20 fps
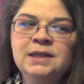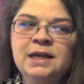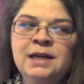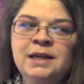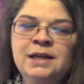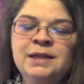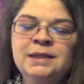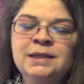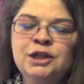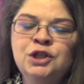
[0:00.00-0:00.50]
it
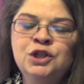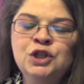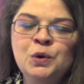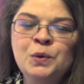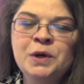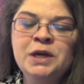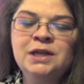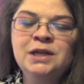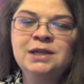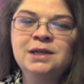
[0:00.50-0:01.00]
is a
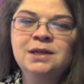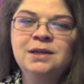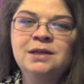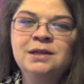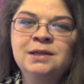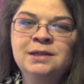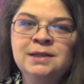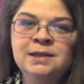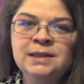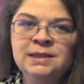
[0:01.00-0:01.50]
joint
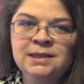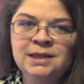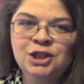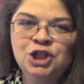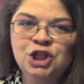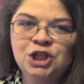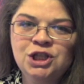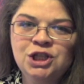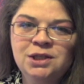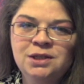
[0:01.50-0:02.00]

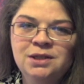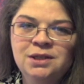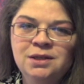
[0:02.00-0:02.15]
decision.